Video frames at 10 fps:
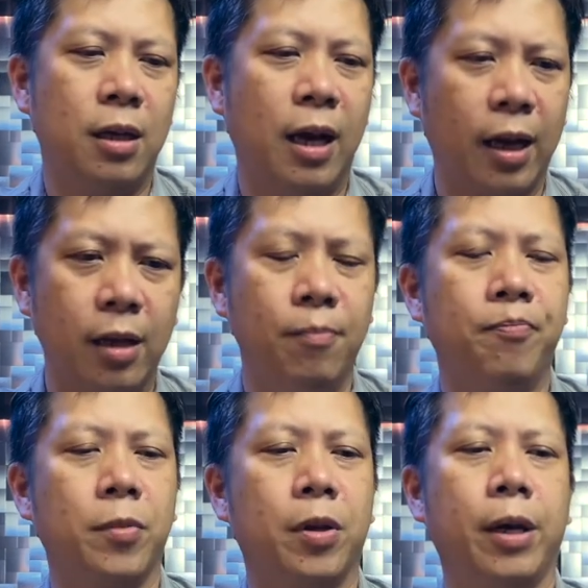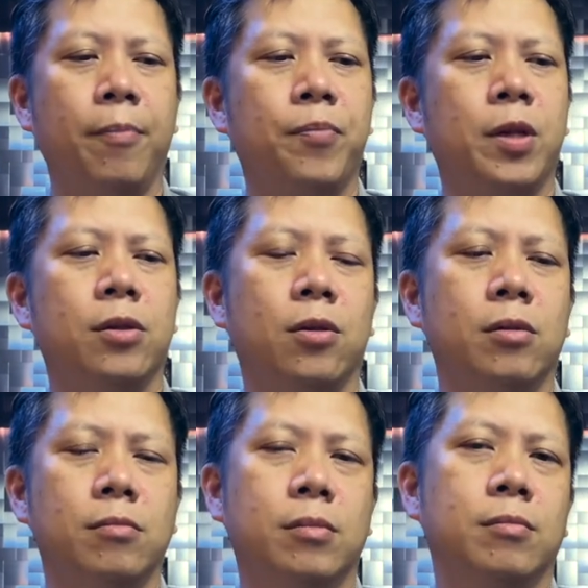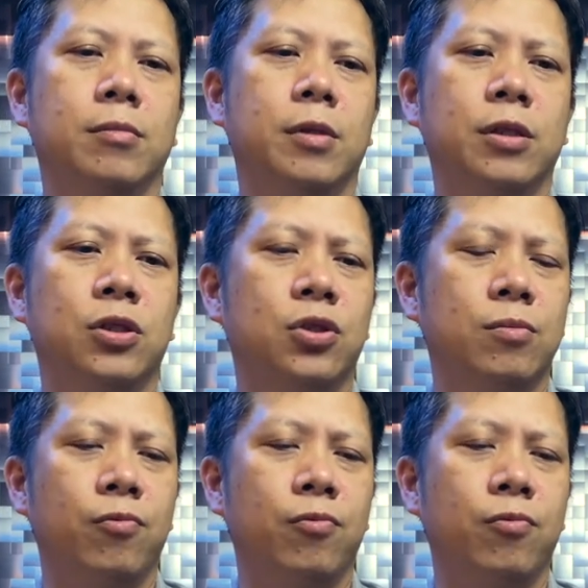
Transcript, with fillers: Again, okay, so he's